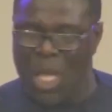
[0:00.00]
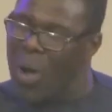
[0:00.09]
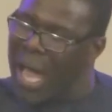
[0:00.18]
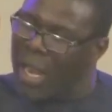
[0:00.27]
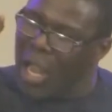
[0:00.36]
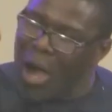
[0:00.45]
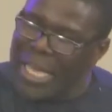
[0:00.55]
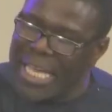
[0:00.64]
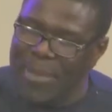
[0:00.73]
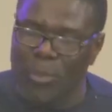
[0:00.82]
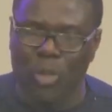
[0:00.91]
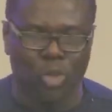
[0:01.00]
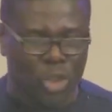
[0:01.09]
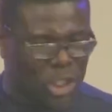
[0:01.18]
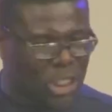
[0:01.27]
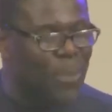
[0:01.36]
that you allow
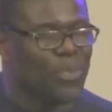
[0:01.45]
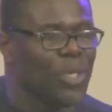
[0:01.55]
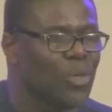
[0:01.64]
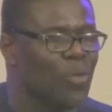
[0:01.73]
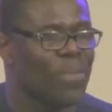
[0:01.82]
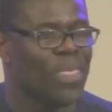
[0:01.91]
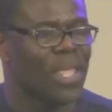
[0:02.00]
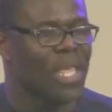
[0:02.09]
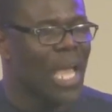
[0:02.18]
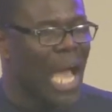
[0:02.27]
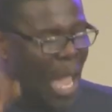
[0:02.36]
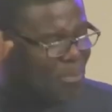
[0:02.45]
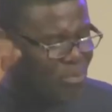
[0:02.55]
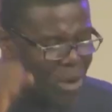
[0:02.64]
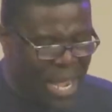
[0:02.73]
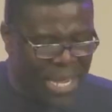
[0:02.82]
him to shape you.
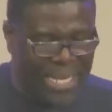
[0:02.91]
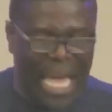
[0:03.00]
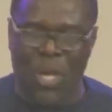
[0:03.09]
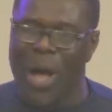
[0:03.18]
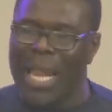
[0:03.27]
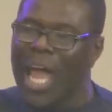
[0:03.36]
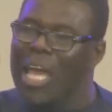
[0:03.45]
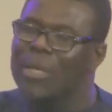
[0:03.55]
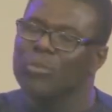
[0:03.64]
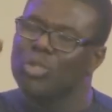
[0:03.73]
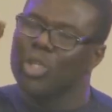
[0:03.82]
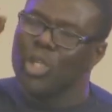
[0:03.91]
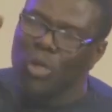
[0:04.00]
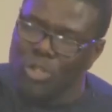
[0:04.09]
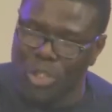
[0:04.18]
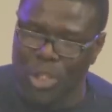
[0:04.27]
I pray that you allow
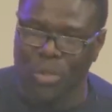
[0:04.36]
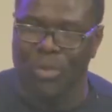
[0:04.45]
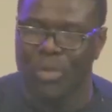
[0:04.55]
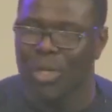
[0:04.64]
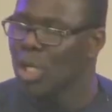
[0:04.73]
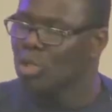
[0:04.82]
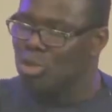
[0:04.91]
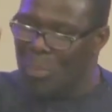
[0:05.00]
him to use you